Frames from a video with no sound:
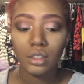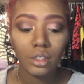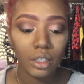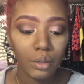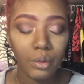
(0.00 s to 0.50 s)
So
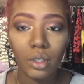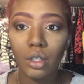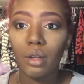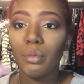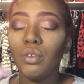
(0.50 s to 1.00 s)
now we're
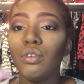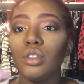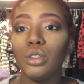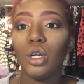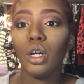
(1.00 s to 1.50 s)
gonna move
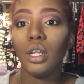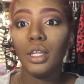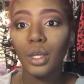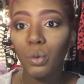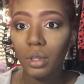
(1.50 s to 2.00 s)
on to our
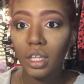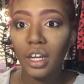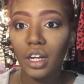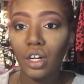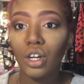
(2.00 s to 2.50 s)
liquid
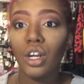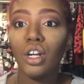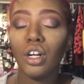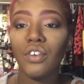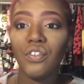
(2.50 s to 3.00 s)
liner
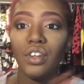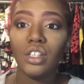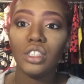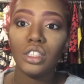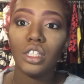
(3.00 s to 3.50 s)
and our
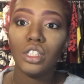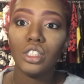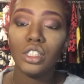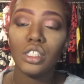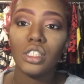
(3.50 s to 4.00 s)
finishing
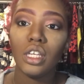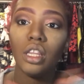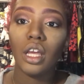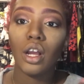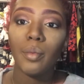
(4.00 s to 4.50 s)
touches
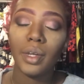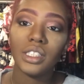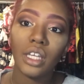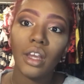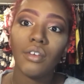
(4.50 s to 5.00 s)
and like our
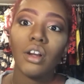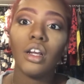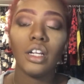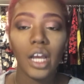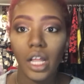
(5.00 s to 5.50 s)

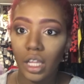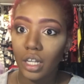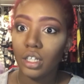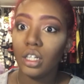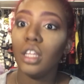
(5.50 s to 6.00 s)
mascara and
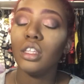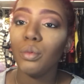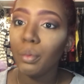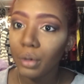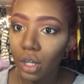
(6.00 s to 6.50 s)
highlighter, and
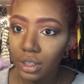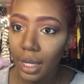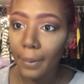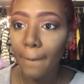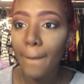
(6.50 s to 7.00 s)
then we'll be all
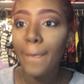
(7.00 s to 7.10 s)
done.